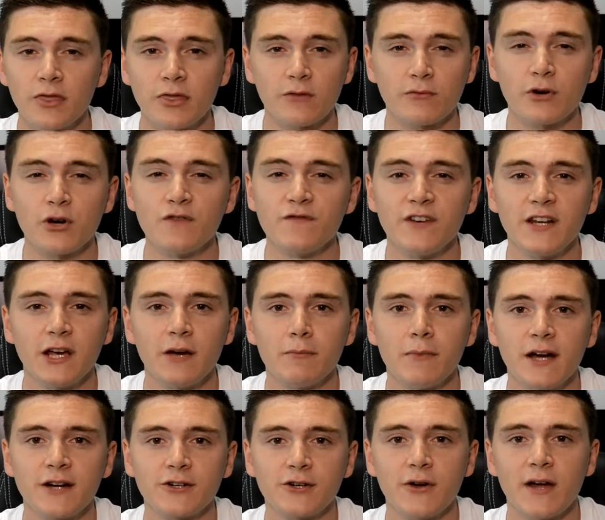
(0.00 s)
The Rode
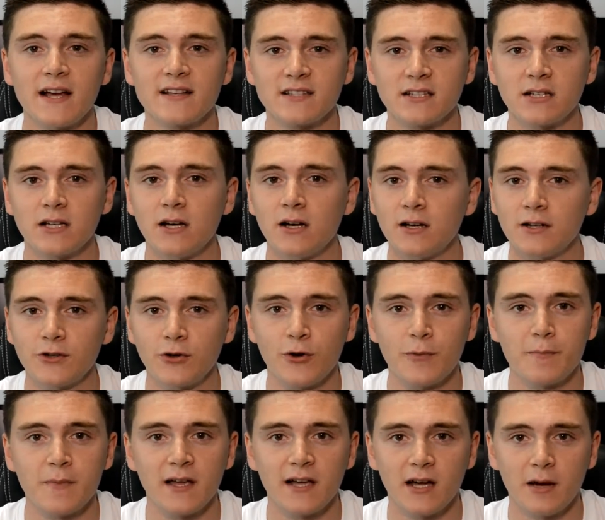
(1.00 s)
Videomicro has a
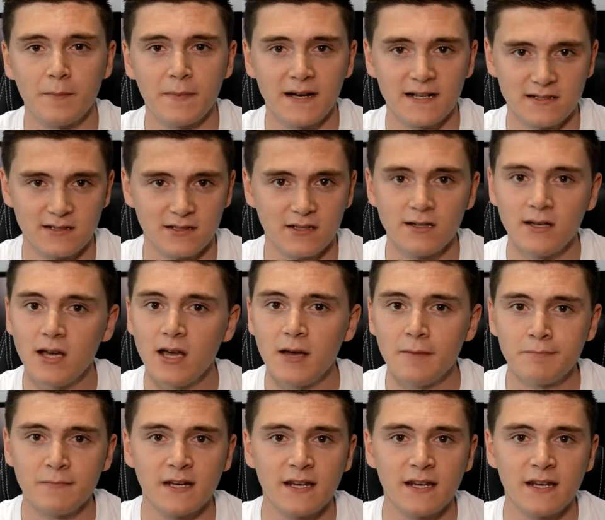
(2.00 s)
cardioid pickup pattern,